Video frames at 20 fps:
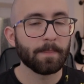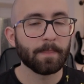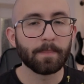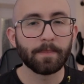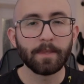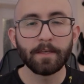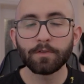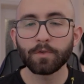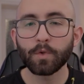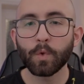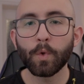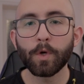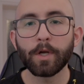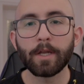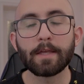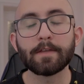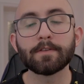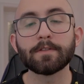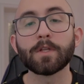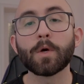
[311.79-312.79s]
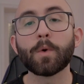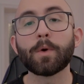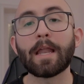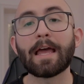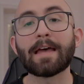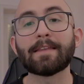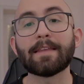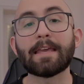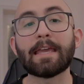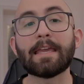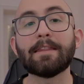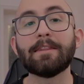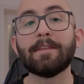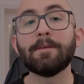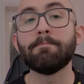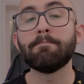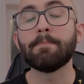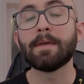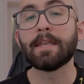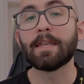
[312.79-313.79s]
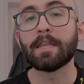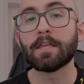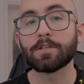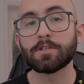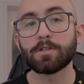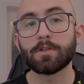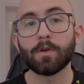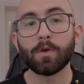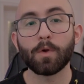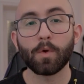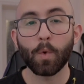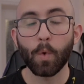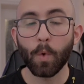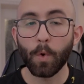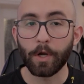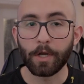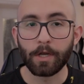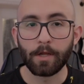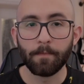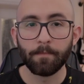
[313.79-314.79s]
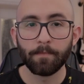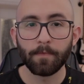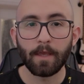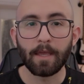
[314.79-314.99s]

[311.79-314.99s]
This chord is known as a diminished chord,